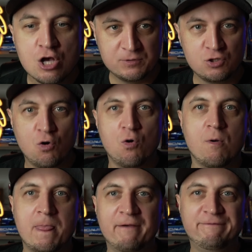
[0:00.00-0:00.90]

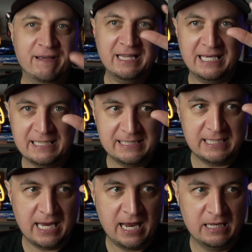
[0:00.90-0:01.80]
So
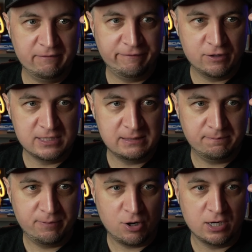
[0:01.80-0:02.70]
affiliates in the first
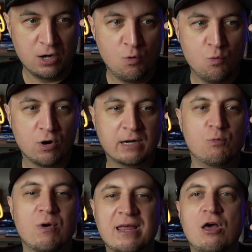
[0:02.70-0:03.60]
part
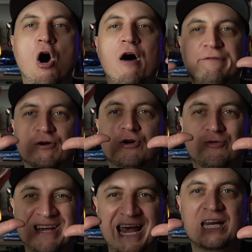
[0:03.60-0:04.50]
work with offer
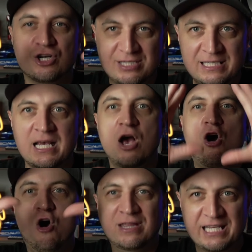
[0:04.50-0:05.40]
creators
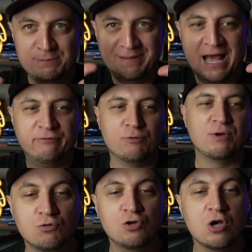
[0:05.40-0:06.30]
on this
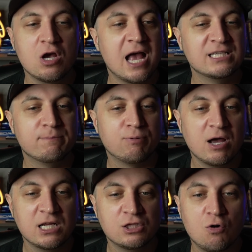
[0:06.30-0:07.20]
platform. So as a
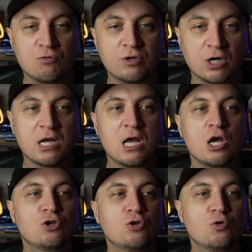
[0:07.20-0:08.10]
product owner,
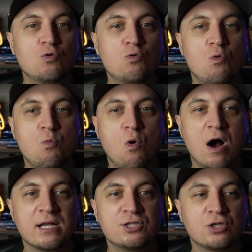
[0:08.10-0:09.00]
you
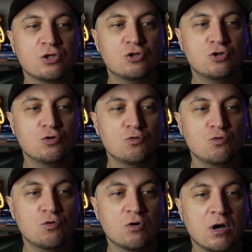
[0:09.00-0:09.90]
want
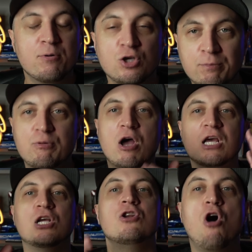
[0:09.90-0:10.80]
to put your
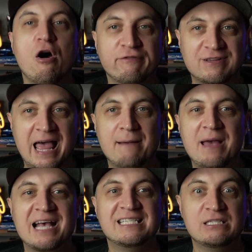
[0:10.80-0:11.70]
product on OfferLab
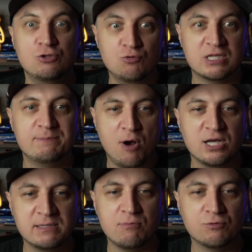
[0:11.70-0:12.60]
as soon as
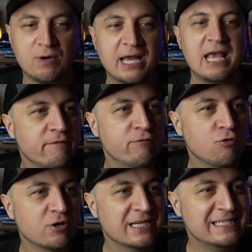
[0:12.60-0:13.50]
possible, right?
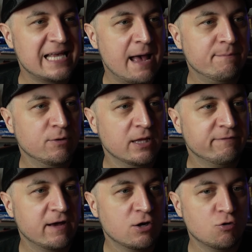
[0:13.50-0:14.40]
For example,
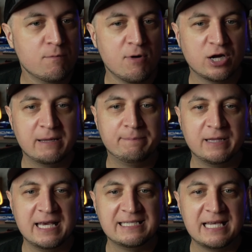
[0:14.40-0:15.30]
if I go to
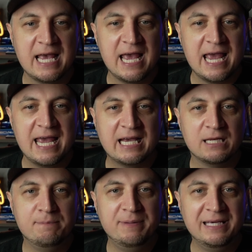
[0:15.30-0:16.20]
Marketplace, it could